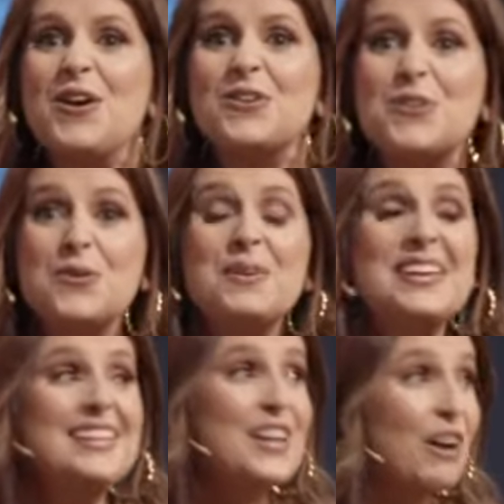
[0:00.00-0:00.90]
you
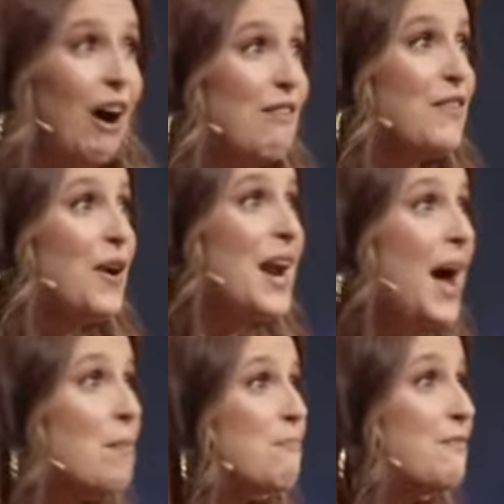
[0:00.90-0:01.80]
can cover it
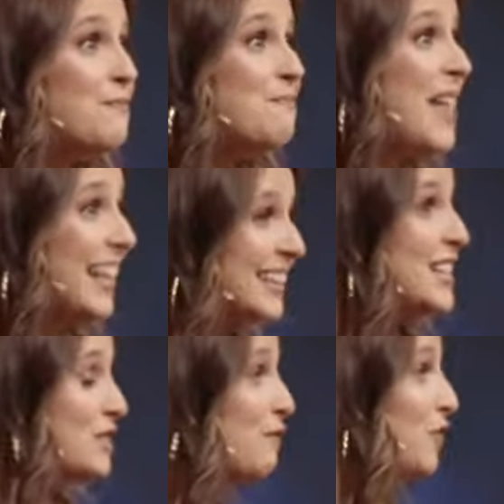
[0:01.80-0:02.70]
up, at
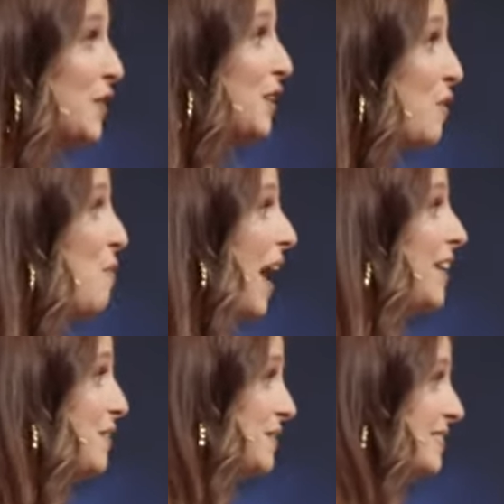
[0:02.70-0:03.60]
least for a little
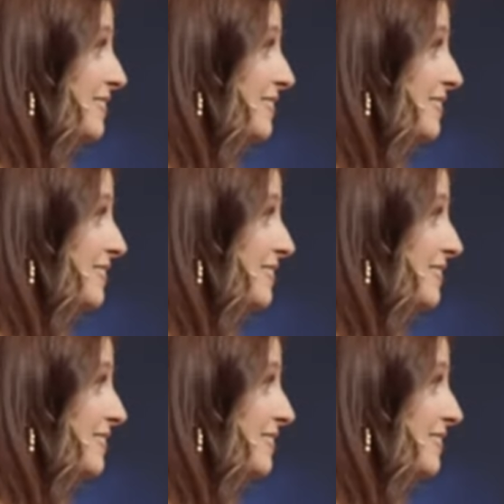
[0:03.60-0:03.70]
while.